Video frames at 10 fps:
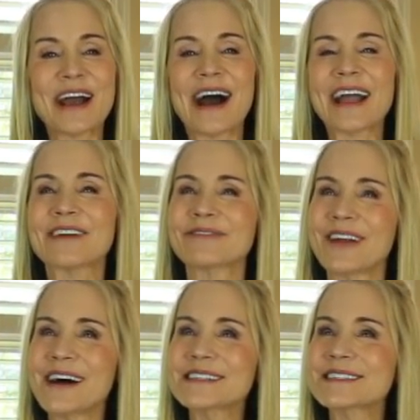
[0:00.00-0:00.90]
I have
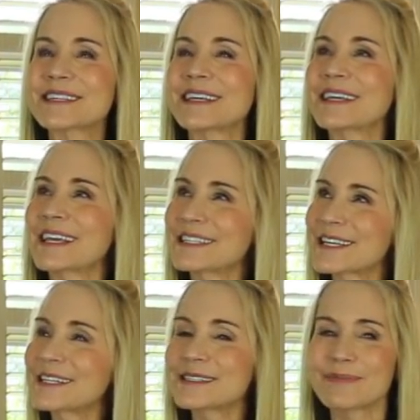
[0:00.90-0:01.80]
lost the
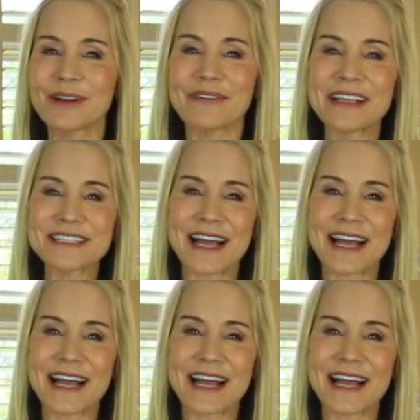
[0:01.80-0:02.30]
intense motivation